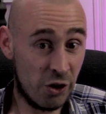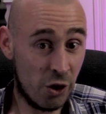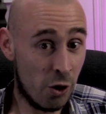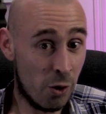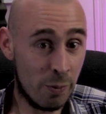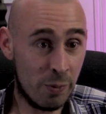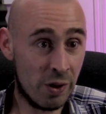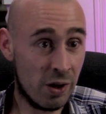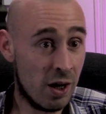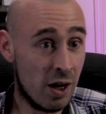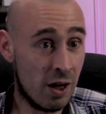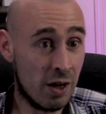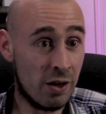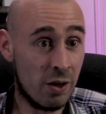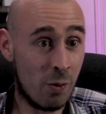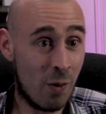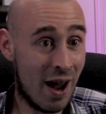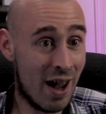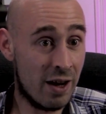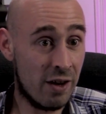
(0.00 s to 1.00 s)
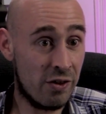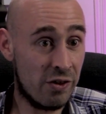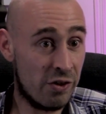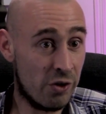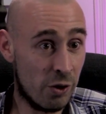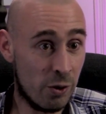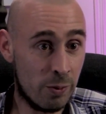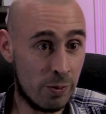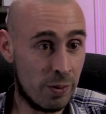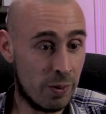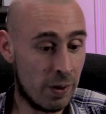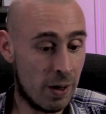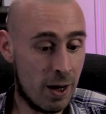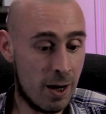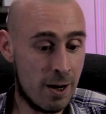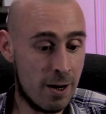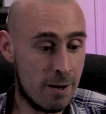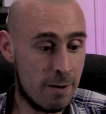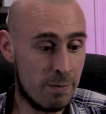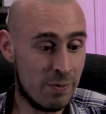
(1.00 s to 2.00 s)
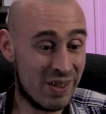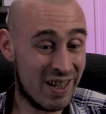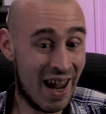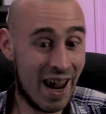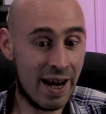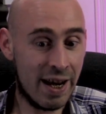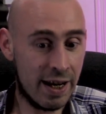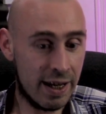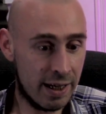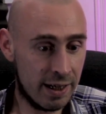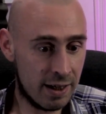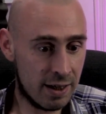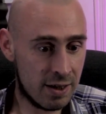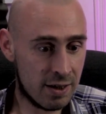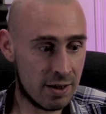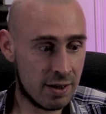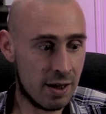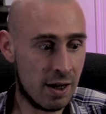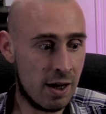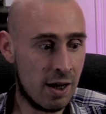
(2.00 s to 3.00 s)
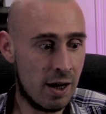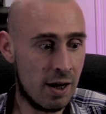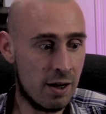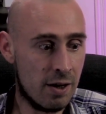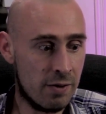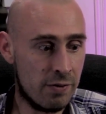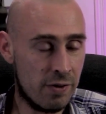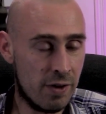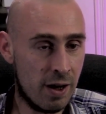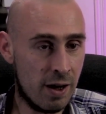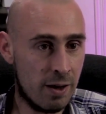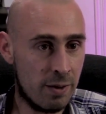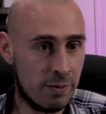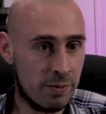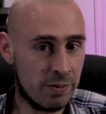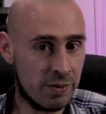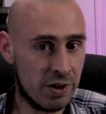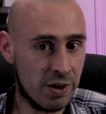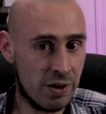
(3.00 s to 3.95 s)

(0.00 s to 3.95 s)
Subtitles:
dub, and the way that dub techniques of, are